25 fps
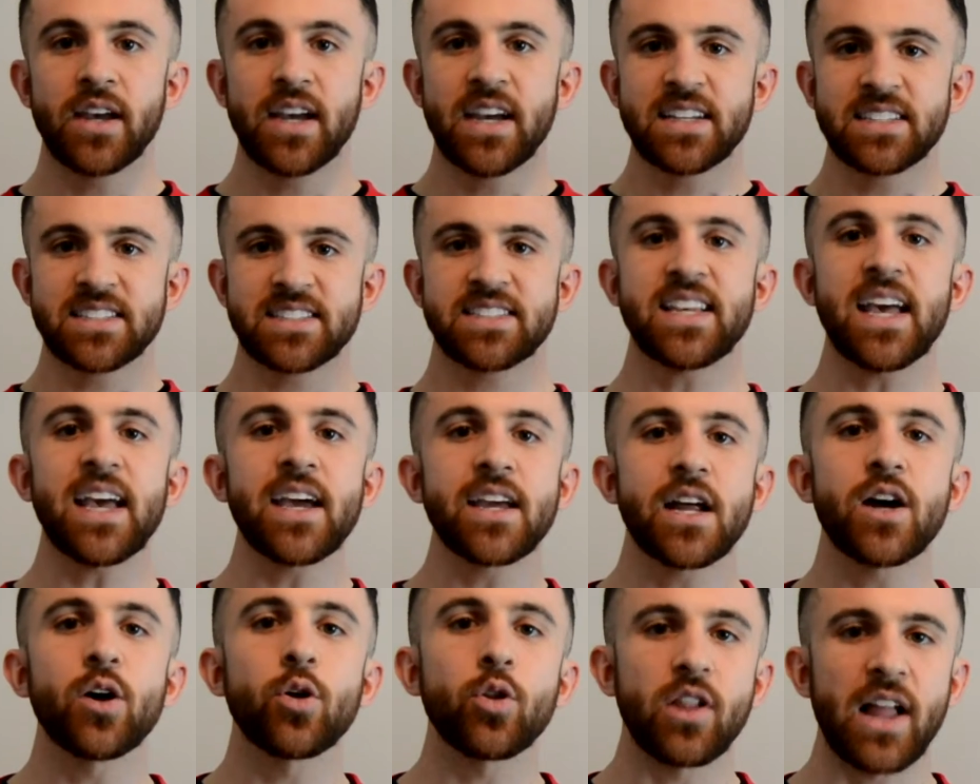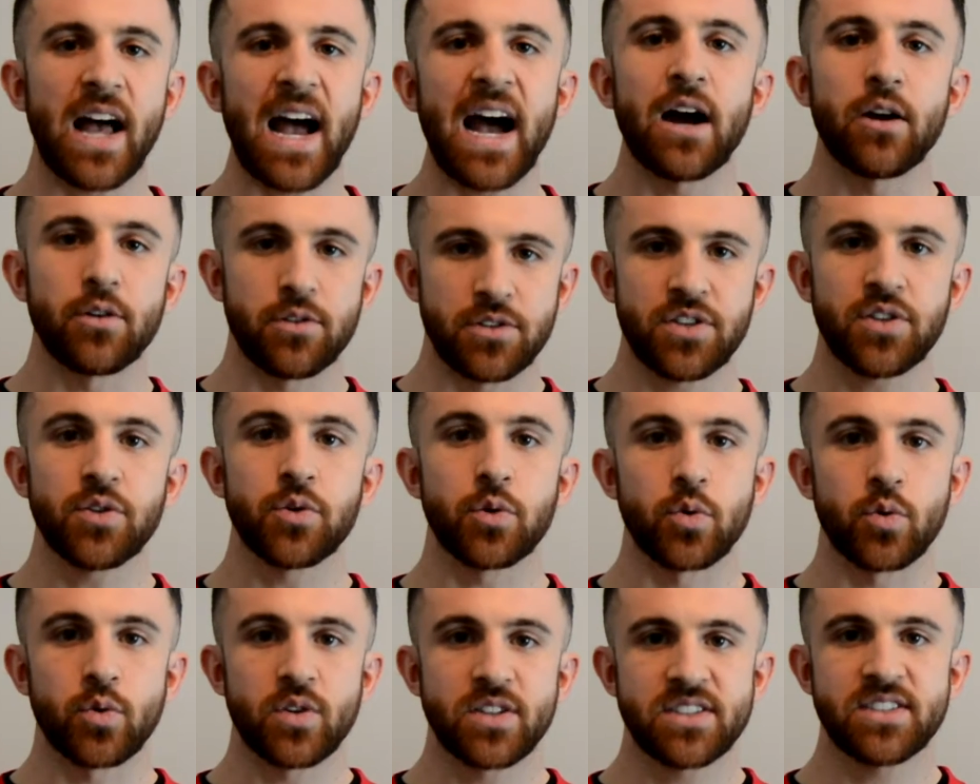Say it out loud
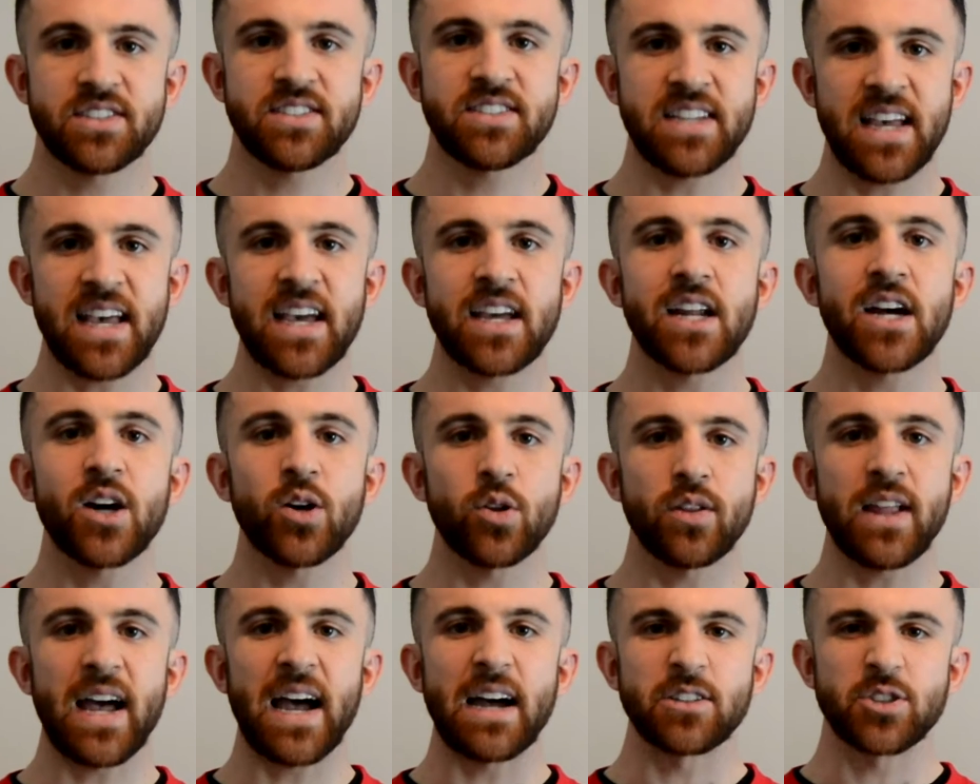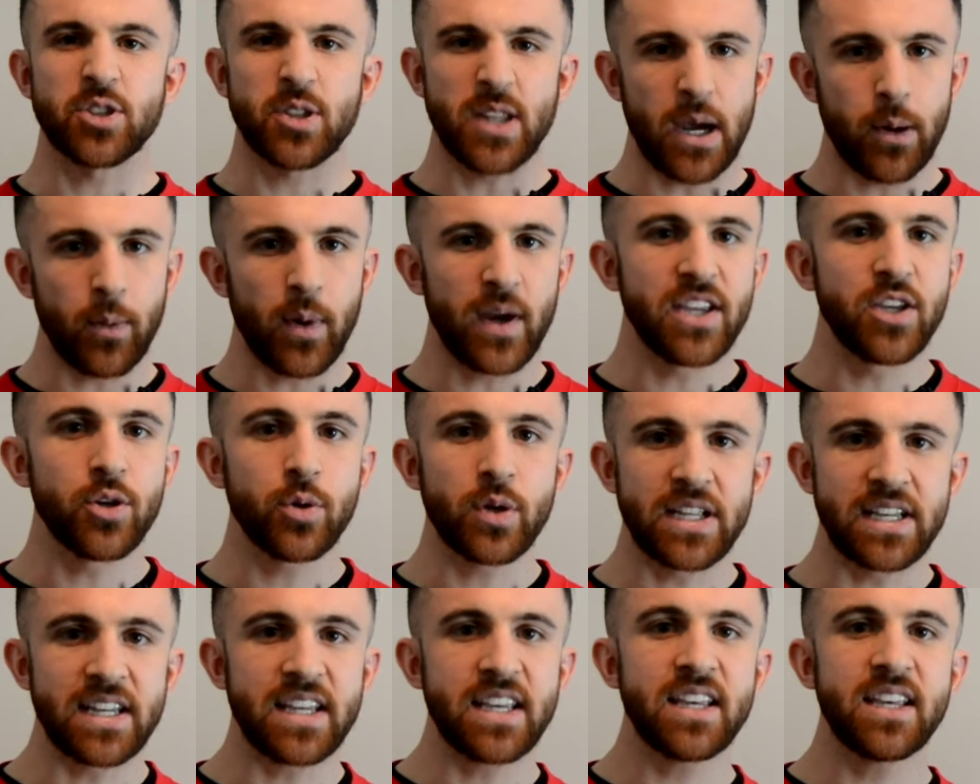too. Say it out loud so that way you
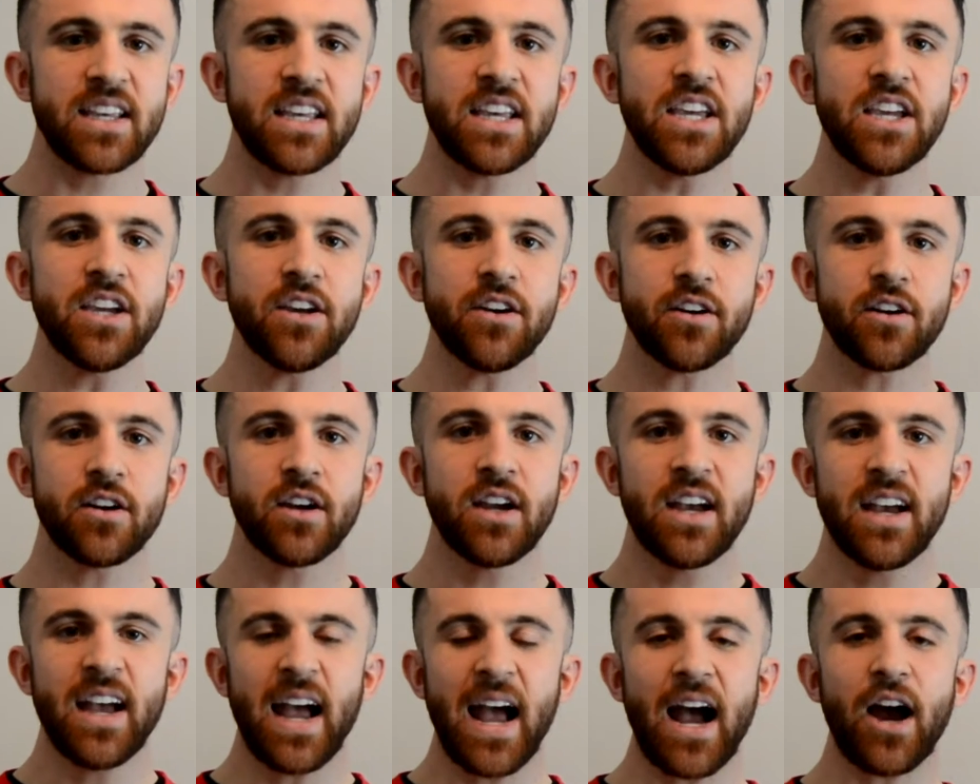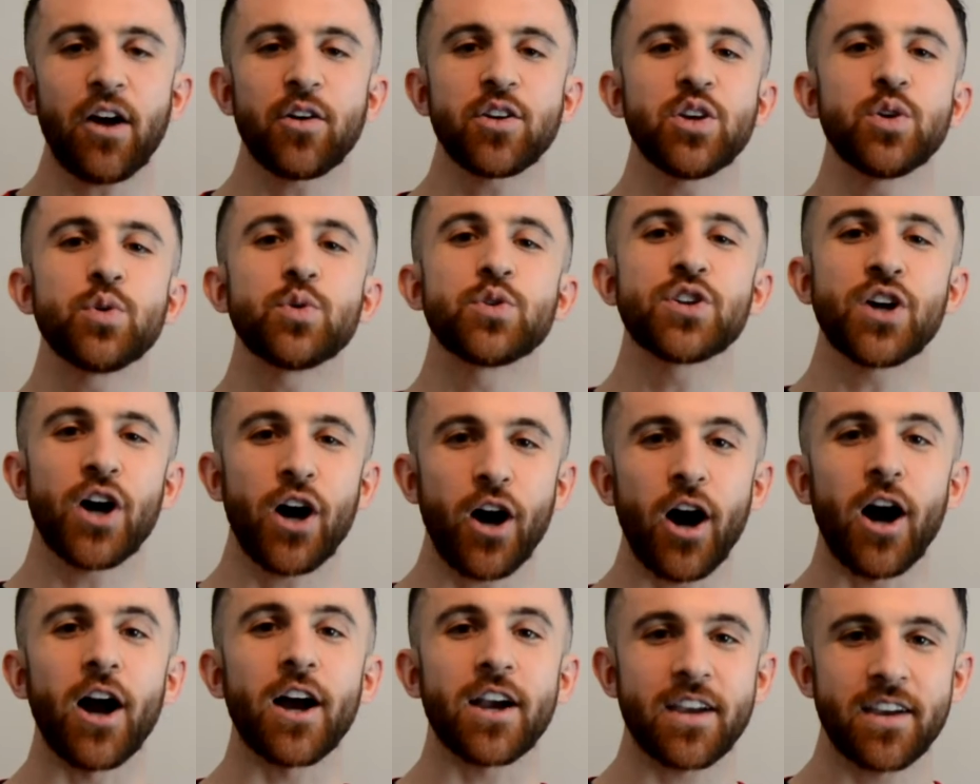can hear how you
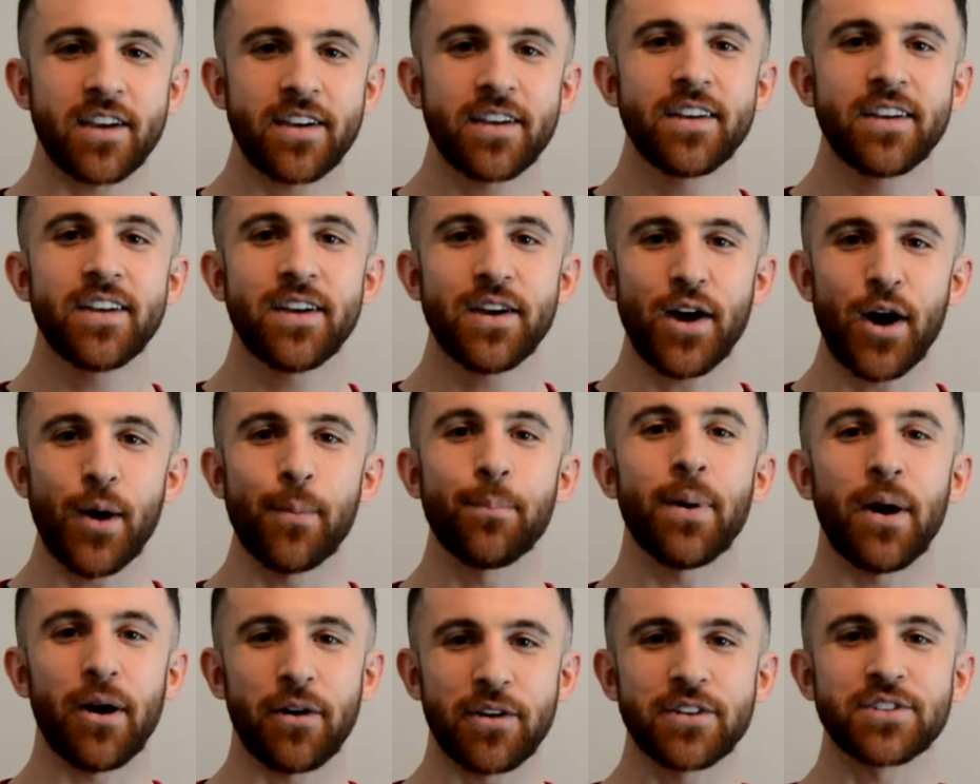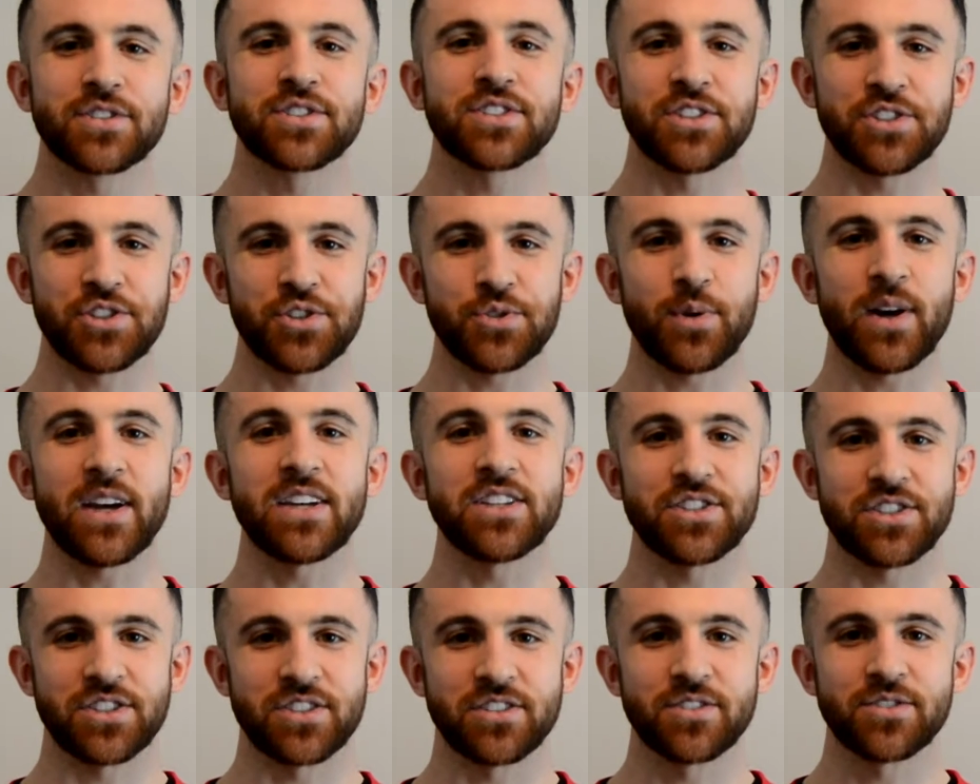talk about your
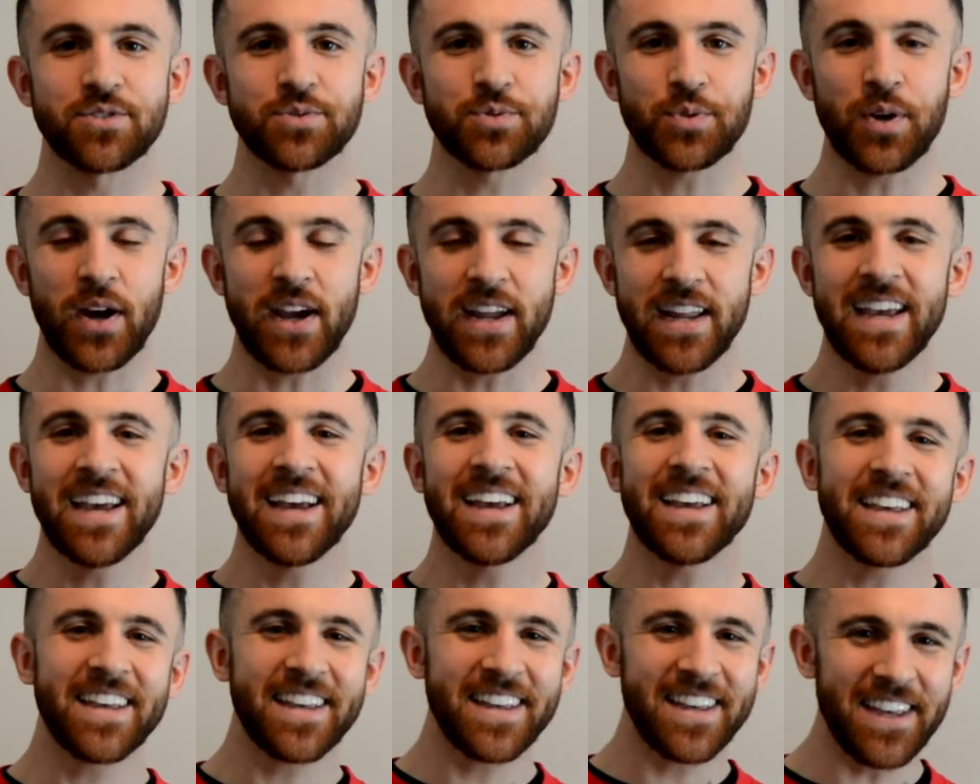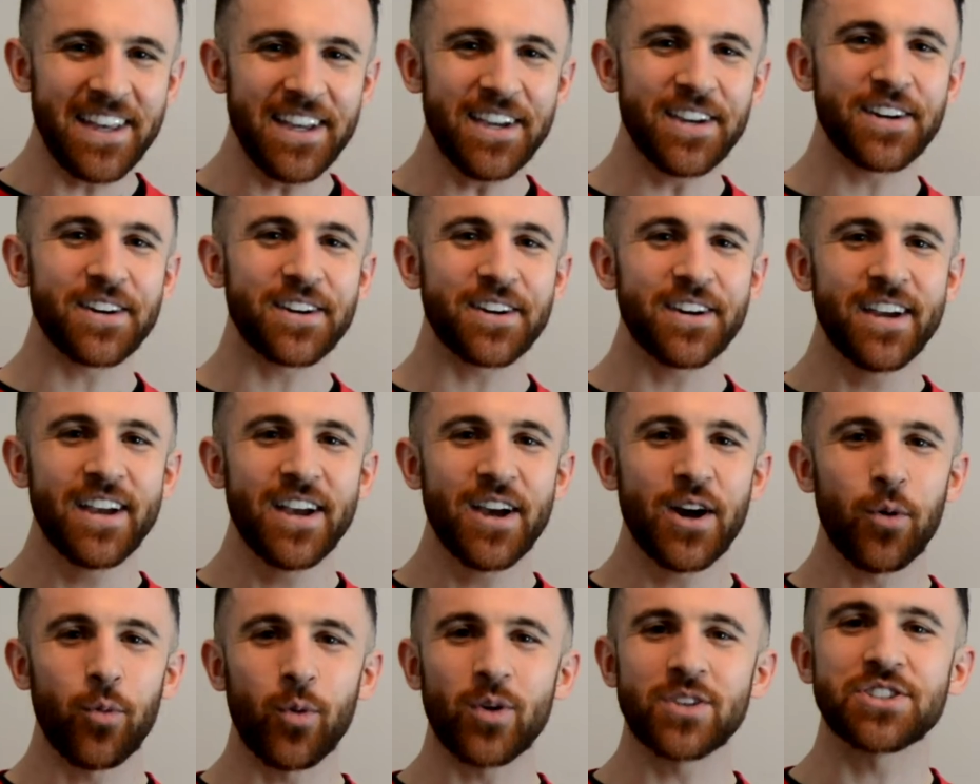situation, right? Hear
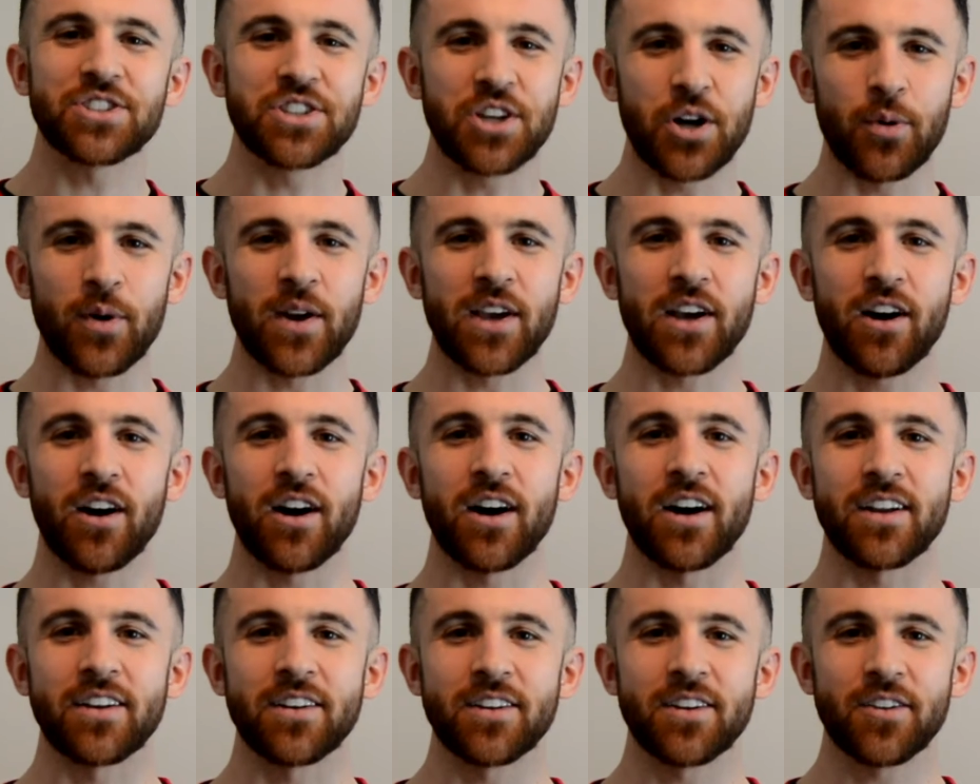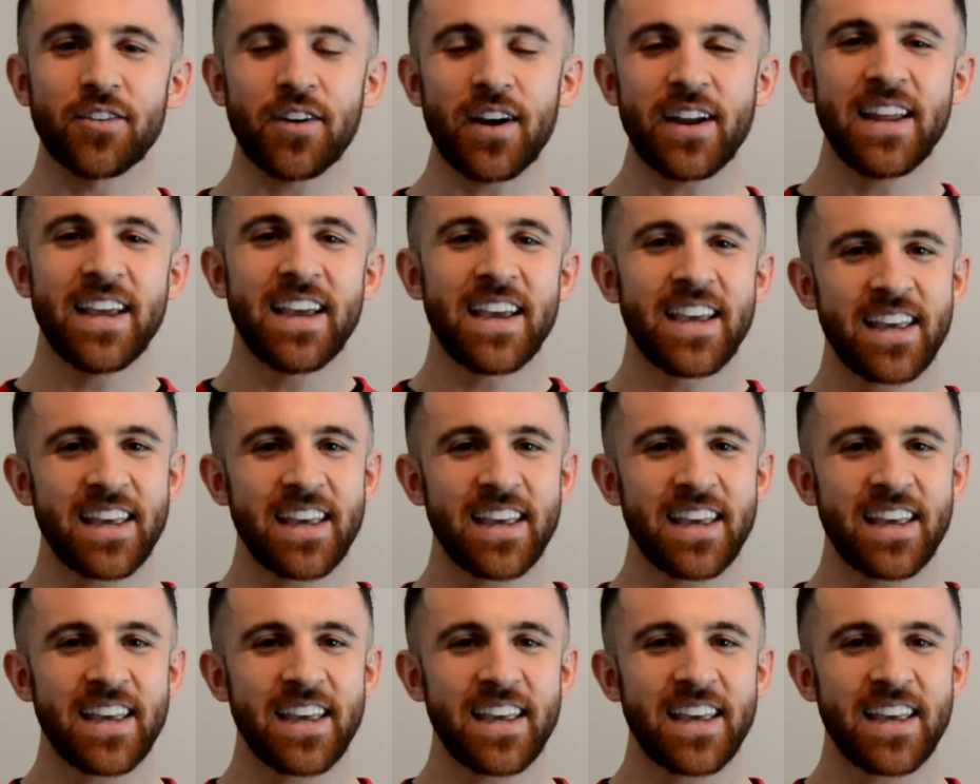what's going on, all right?